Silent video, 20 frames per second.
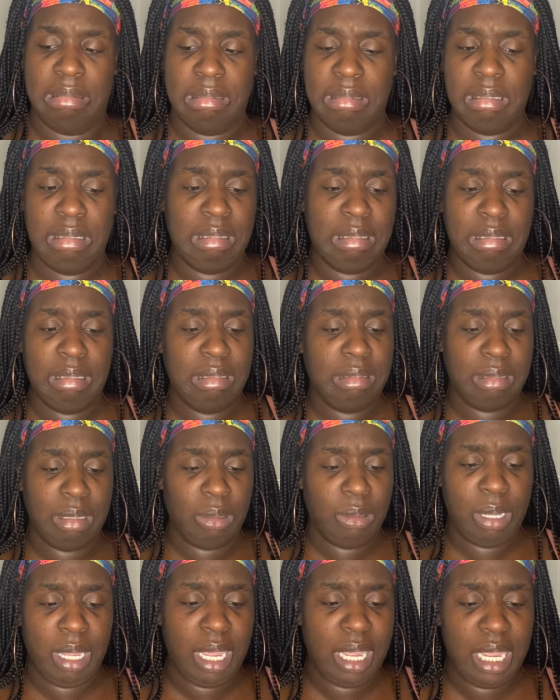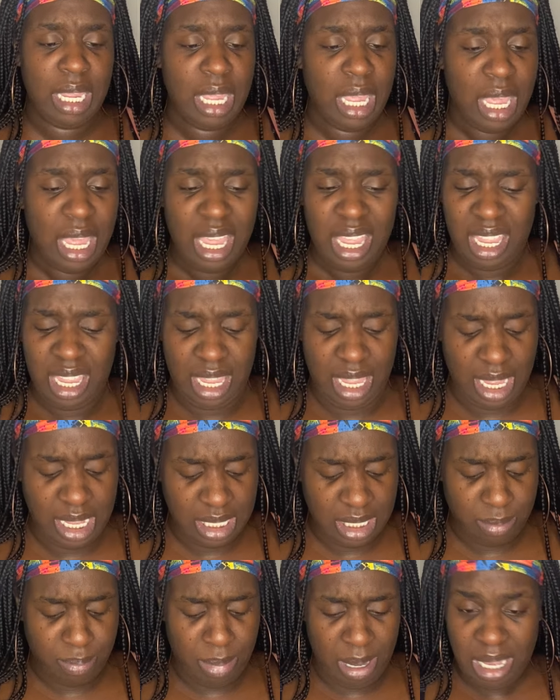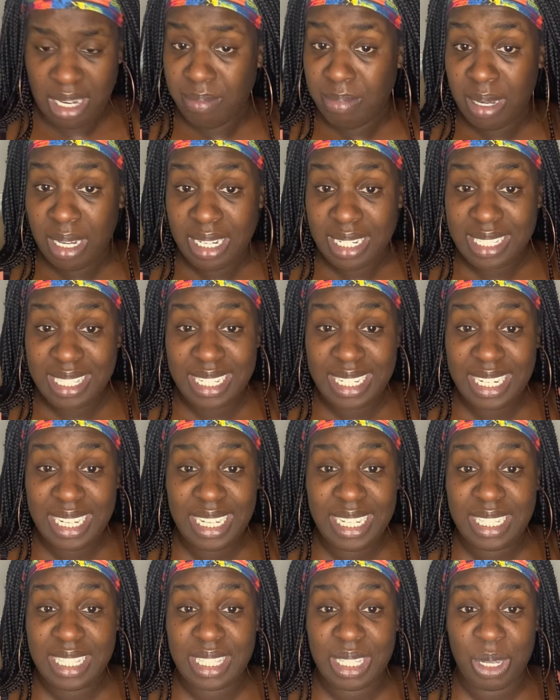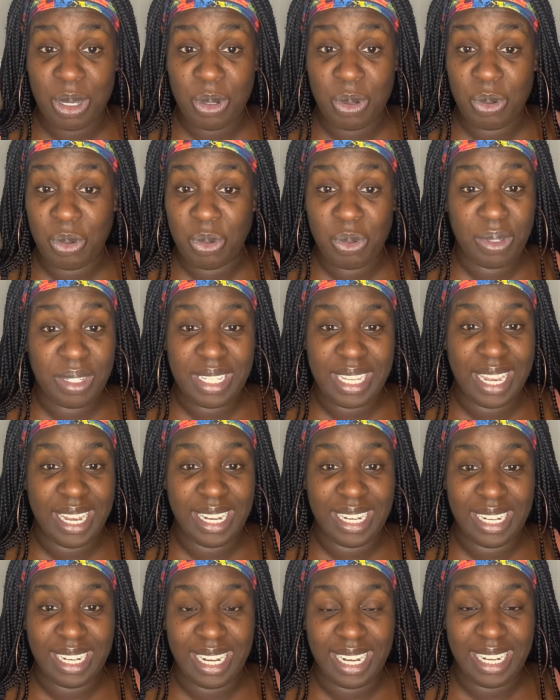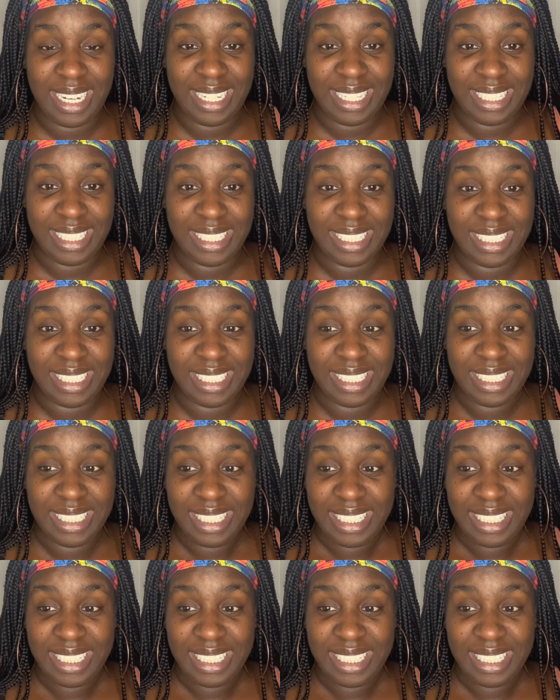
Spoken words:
Ooh, okay. It has bed bugs in it. So, yeah.